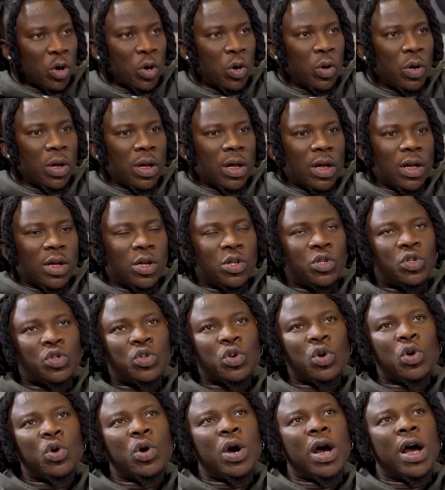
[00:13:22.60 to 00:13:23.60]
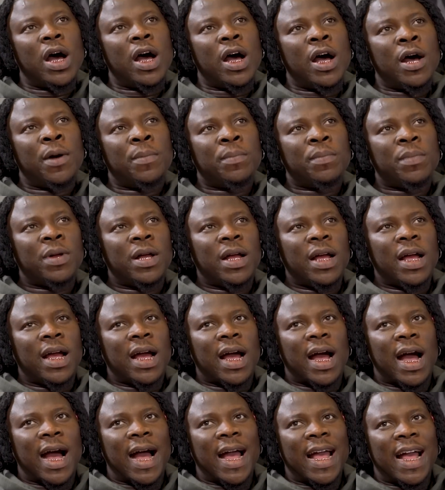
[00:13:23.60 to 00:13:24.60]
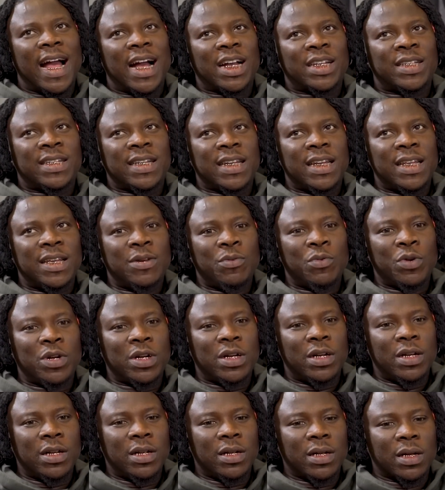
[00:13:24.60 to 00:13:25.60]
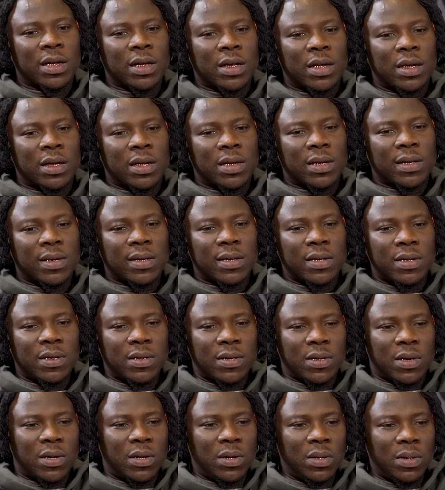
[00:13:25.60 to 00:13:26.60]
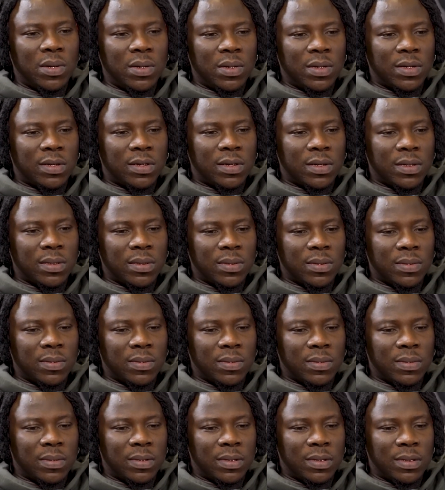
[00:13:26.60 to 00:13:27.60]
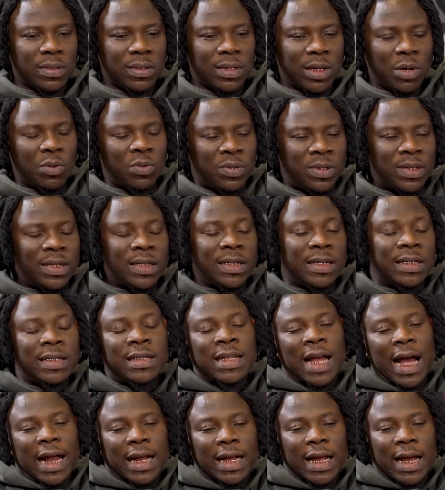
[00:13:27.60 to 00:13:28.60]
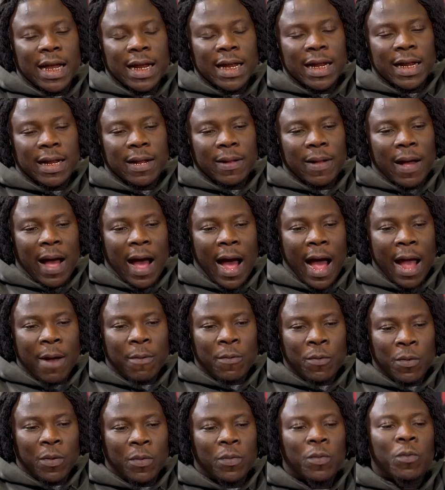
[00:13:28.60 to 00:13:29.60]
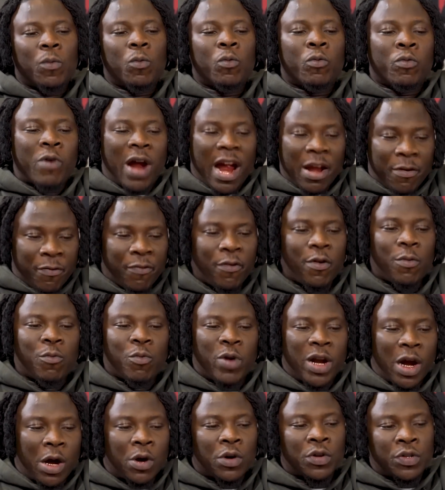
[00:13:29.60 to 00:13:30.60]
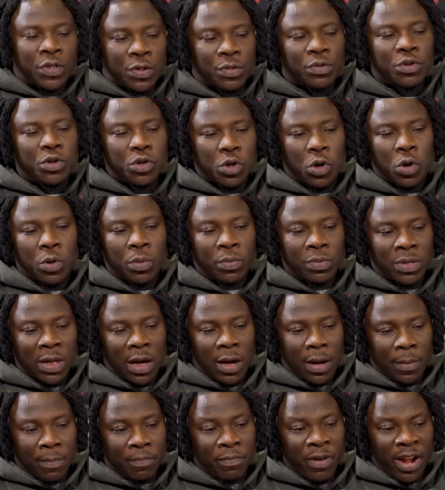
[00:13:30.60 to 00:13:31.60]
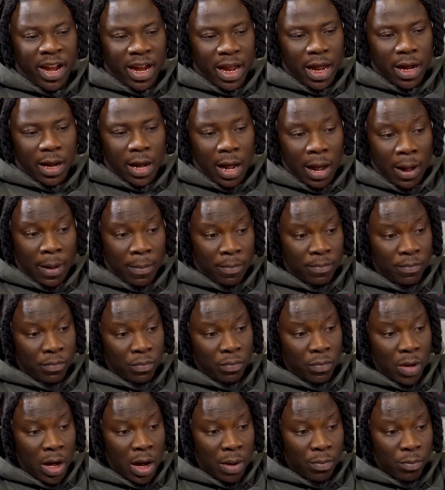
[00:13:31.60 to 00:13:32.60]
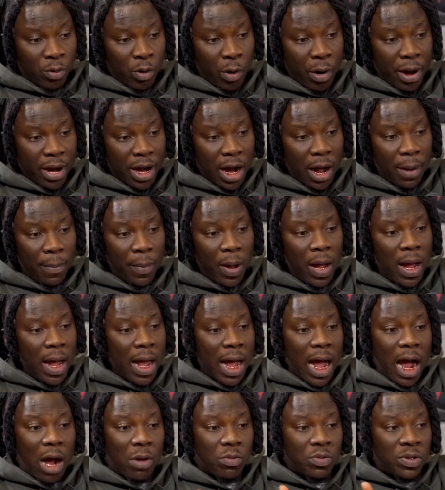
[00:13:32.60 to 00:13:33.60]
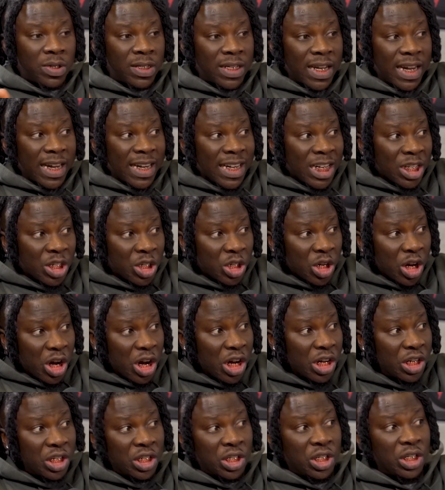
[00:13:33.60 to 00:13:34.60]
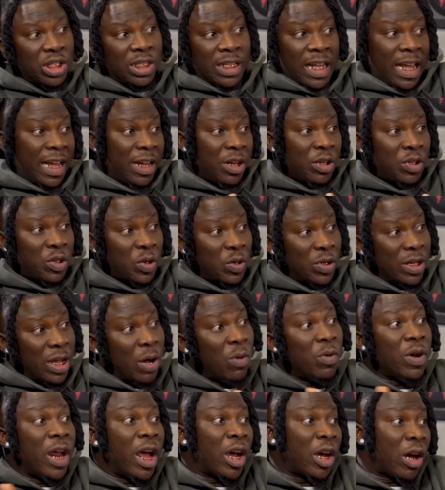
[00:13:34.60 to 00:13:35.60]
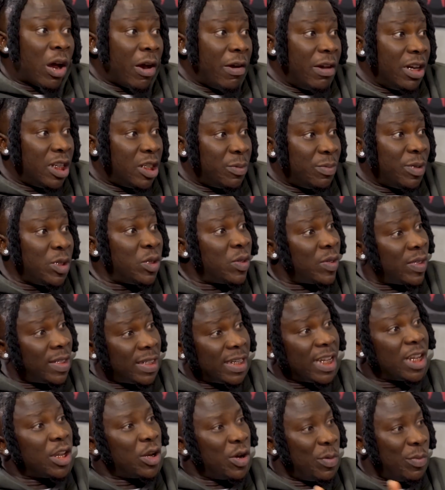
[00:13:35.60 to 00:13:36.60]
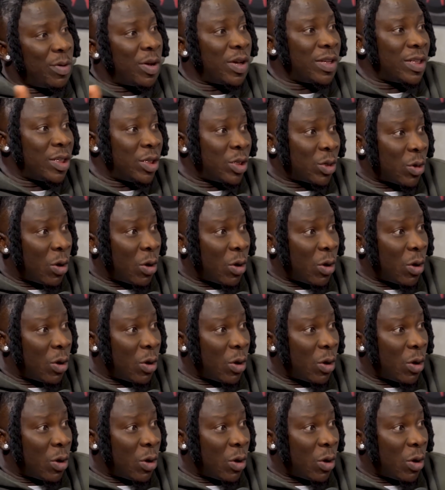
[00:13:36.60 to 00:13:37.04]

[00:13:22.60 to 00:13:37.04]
did you? So um, I actually would, you know, it was like I right from when I was, you know, the bringing, um, um, growing up, I would sing in the church. They, so they would encourage me to sing, you know, because it's